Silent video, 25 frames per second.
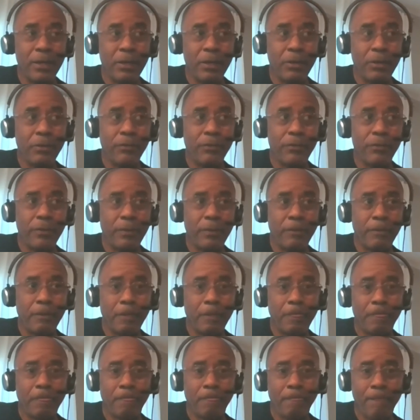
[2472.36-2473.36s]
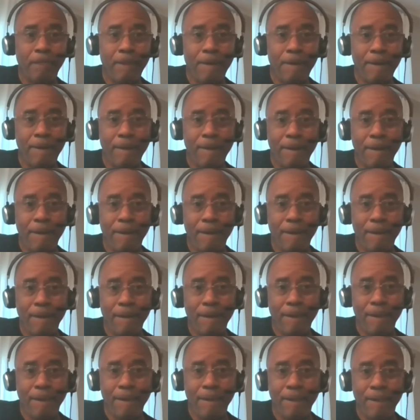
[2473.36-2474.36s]
been able to track your
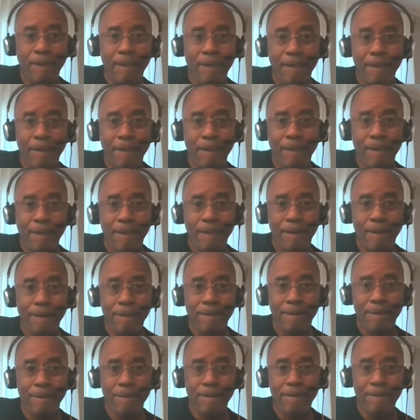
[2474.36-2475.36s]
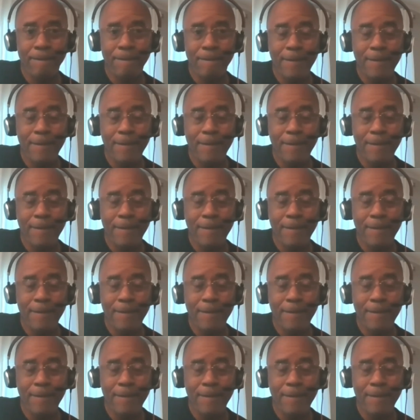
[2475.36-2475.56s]
lineage back? I mean, have